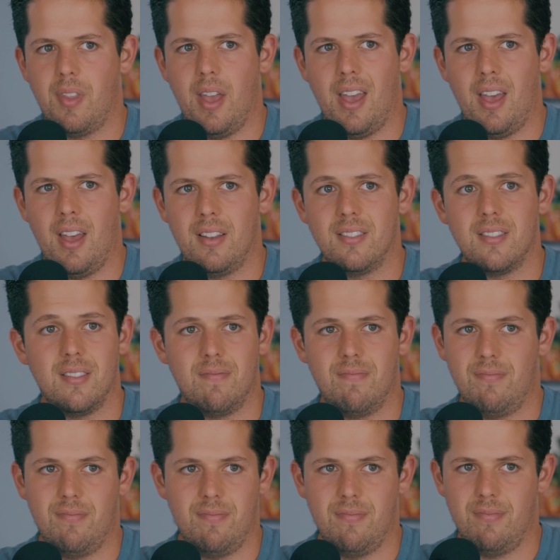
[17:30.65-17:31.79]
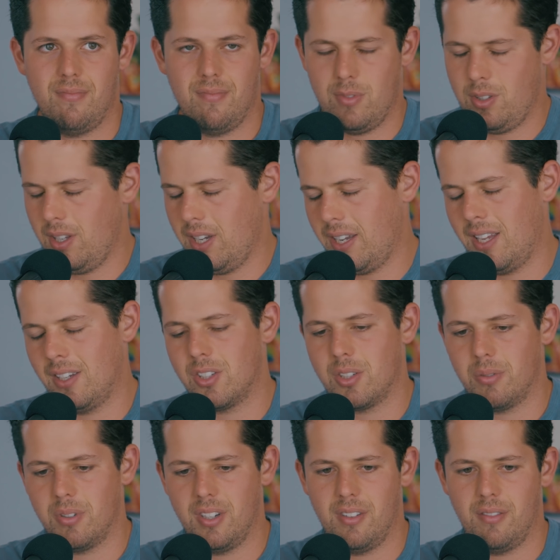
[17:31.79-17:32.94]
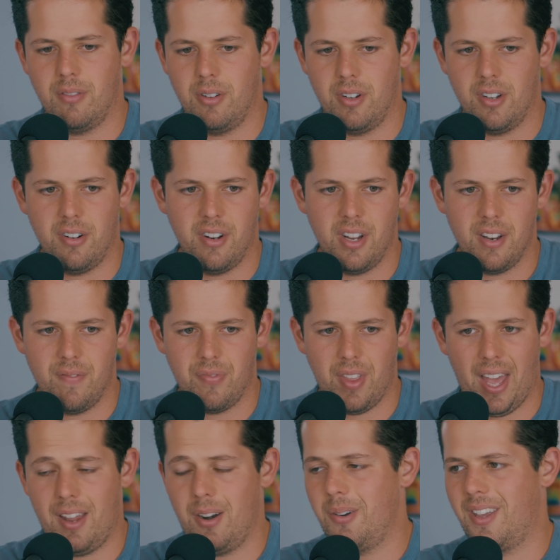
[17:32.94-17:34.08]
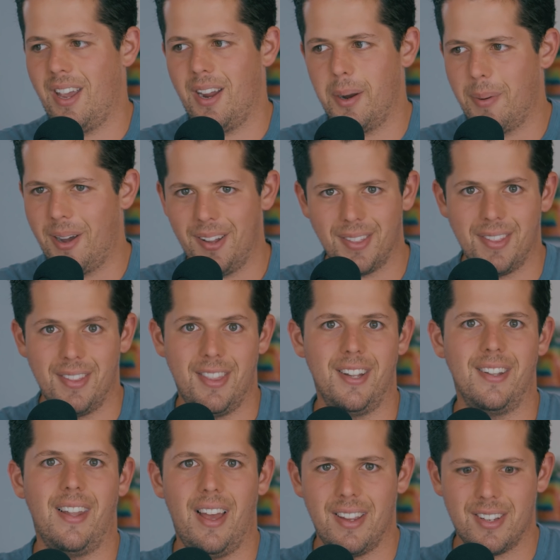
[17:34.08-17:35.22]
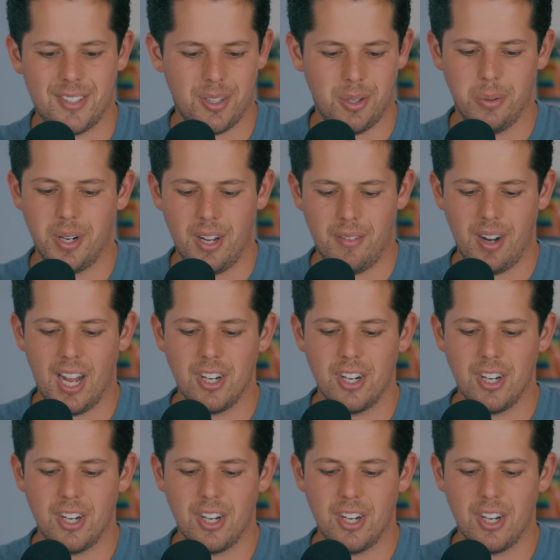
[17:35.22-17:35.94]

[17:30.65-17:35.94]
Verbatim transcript: And again, just to re- reiterate, I don't care about the likes or whatever.